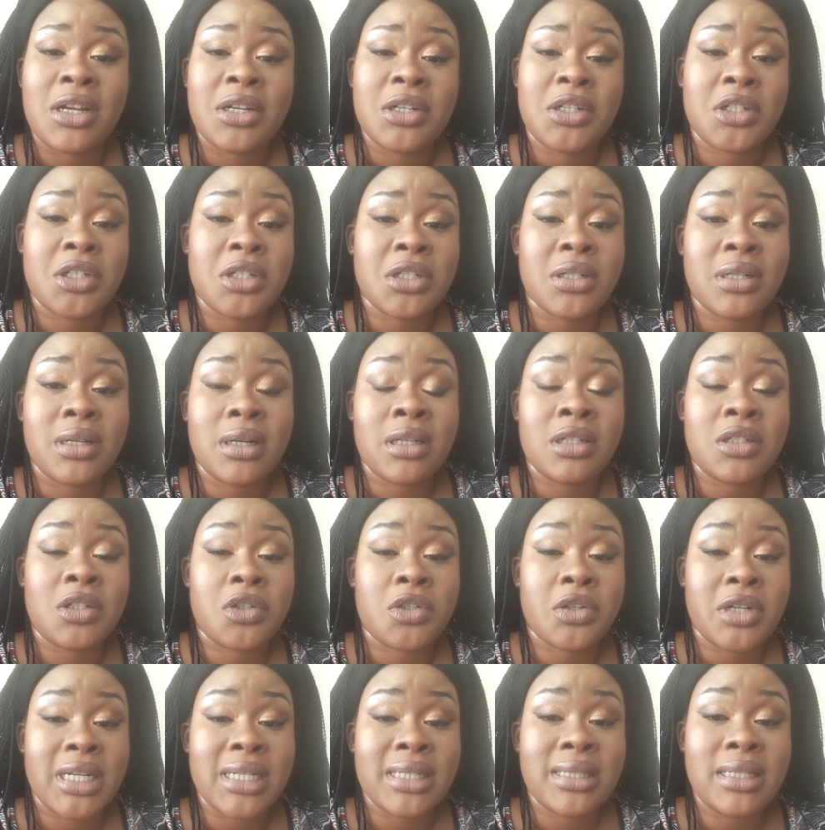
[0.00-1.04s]
should
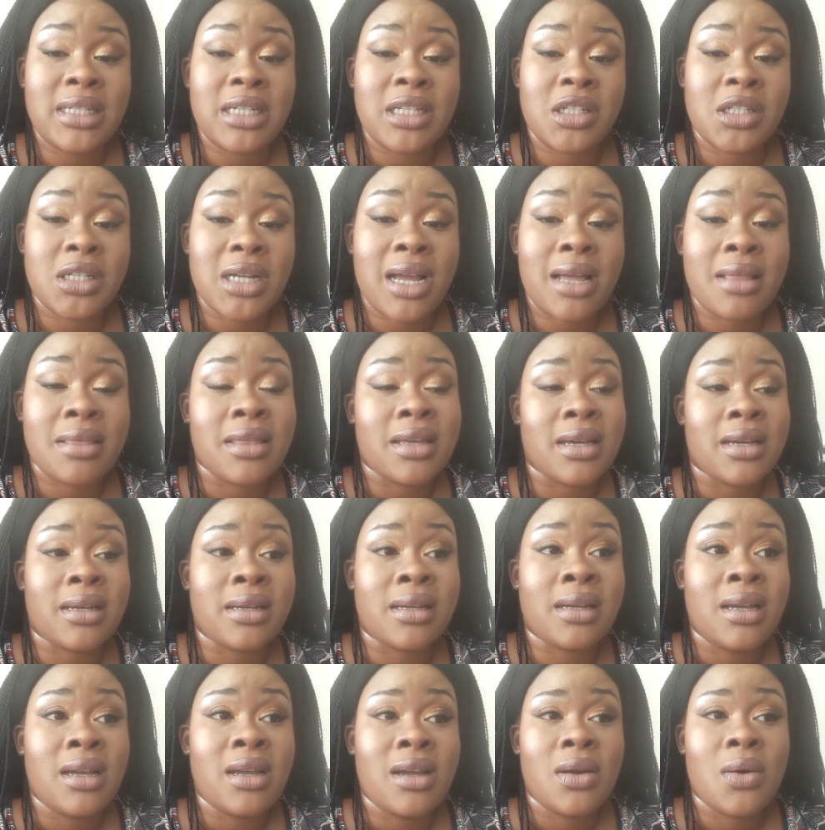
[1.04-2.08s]
address each
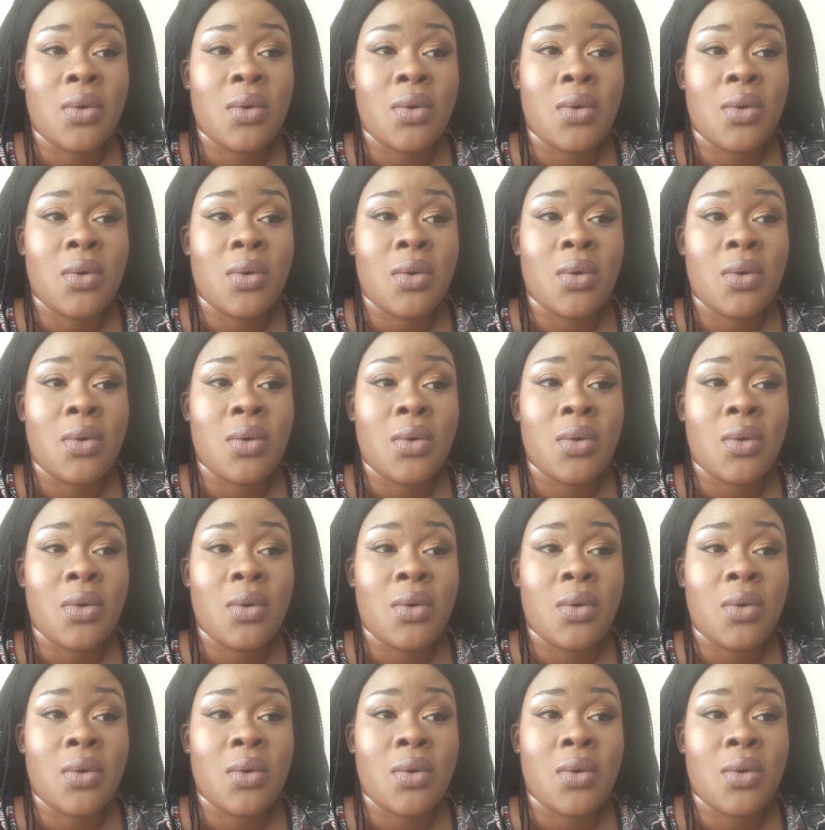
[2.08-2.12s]
other.